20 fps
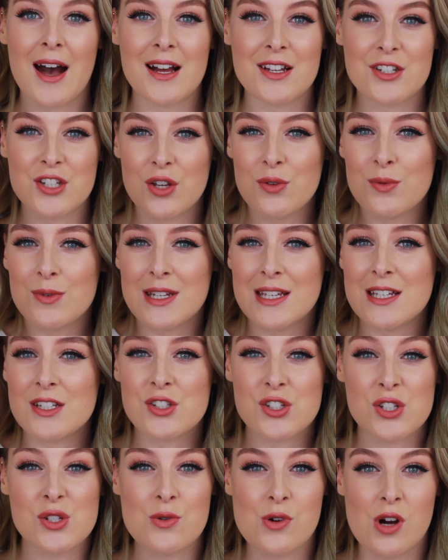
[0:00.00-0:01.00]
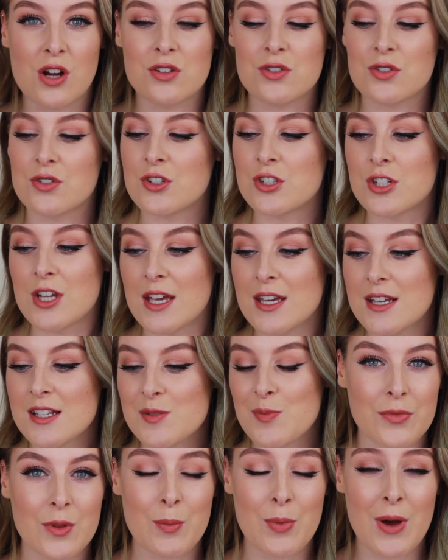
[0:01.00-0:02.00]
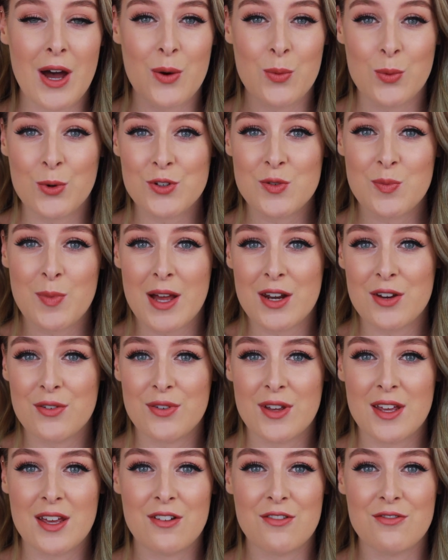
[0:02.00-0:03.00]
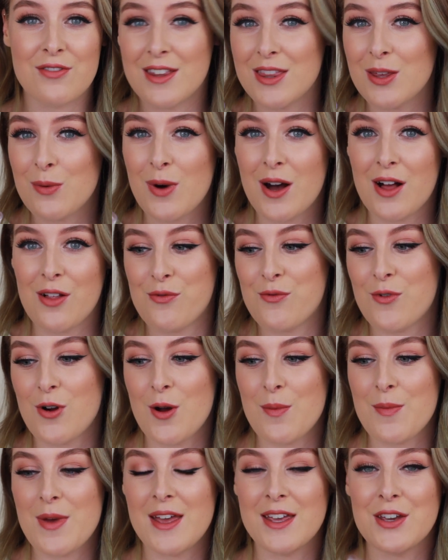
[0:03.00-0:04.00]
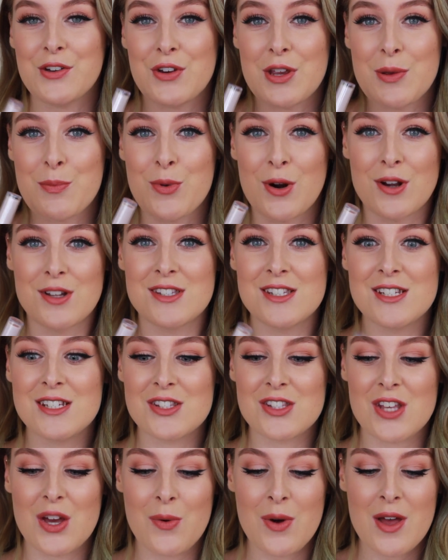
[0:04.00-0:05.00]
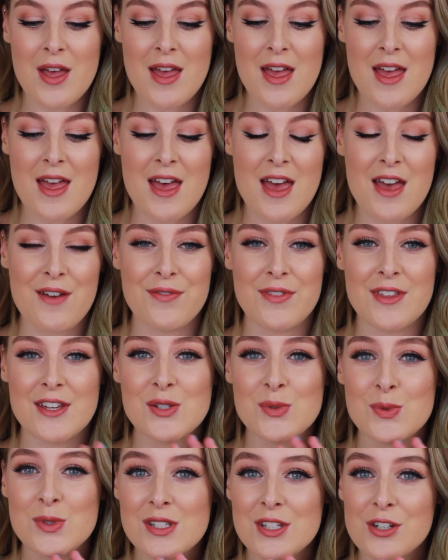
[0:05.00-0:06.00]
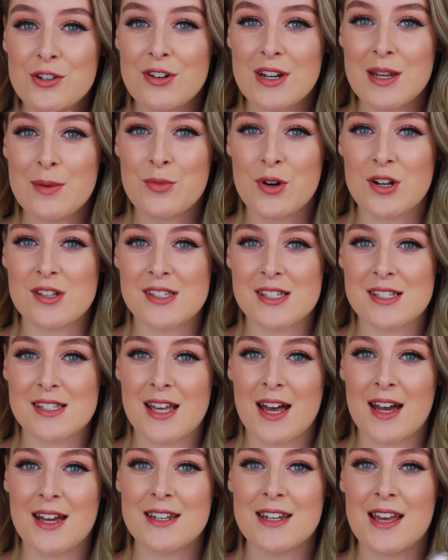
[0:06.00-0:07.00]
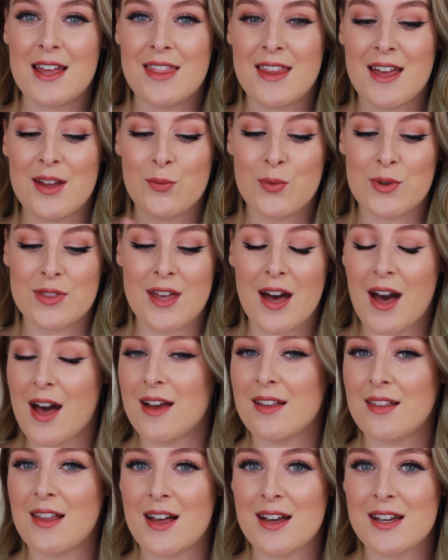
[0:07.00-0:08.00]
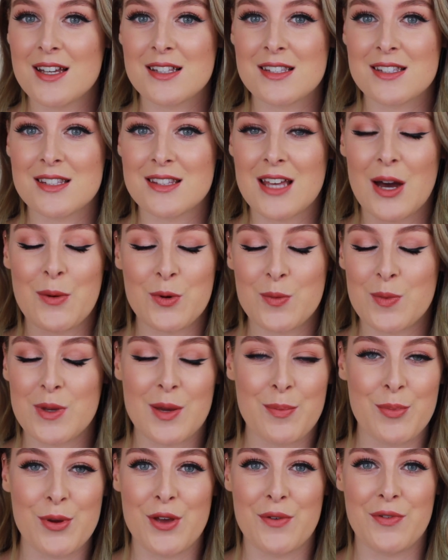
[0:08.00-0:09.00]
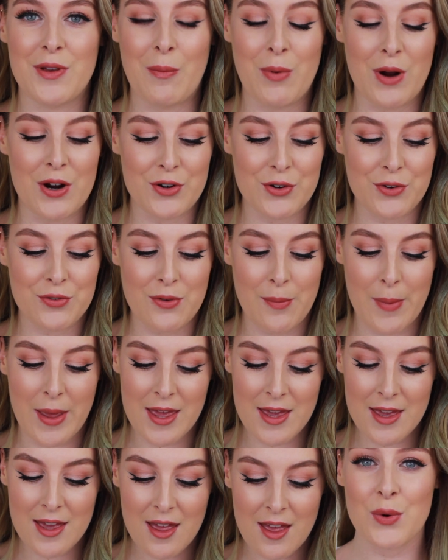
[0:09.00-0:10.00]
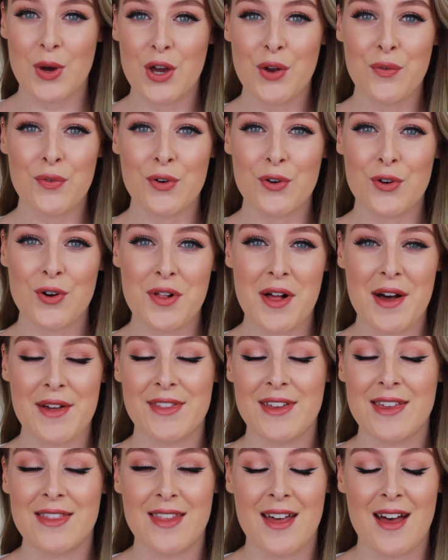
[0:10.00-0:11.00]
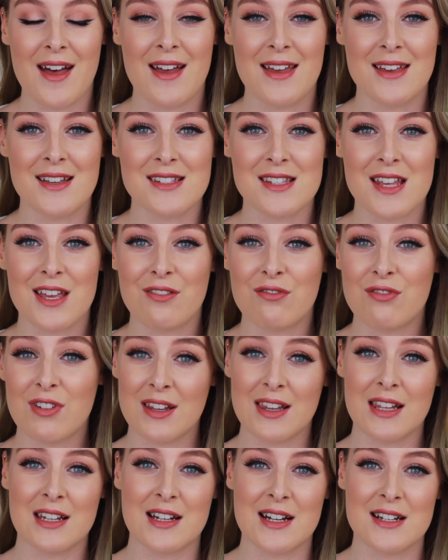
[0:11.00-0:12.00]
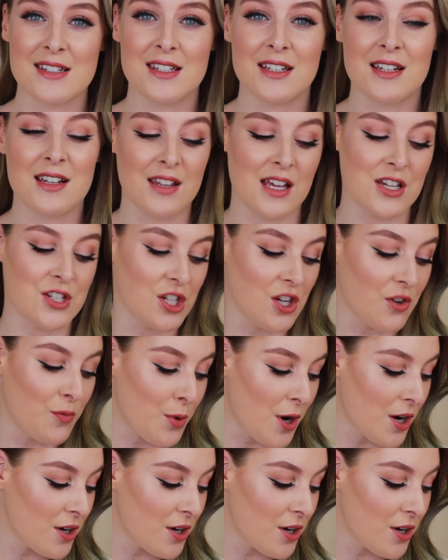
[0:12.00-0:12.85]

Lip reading: I don't need two contour shades, but I would benefit really well from a cream bronzer. So if this was a cream bronzer side and then with the highlights, that would be a perfect product for me. So overall, I think that is a really nice collection of